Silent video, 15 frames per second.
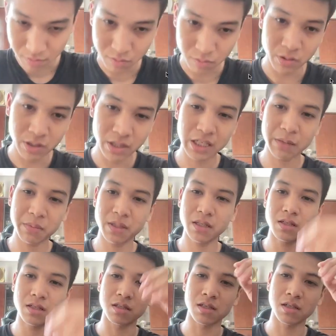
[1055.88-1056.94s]
We're gonna
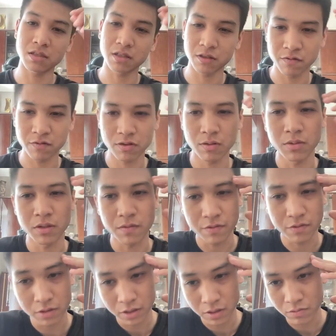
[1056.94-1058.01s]
be starting from the
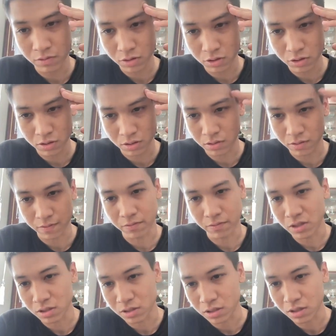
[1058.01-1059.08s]
free version of
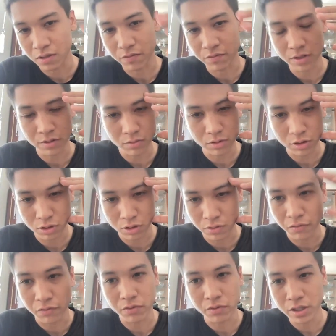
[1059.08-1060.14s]
Vercel, free version
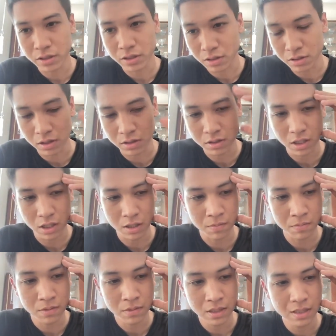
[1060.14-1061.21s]
of
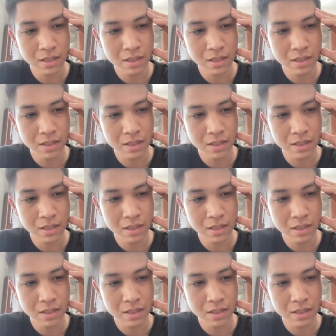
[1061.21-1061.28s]
render.com.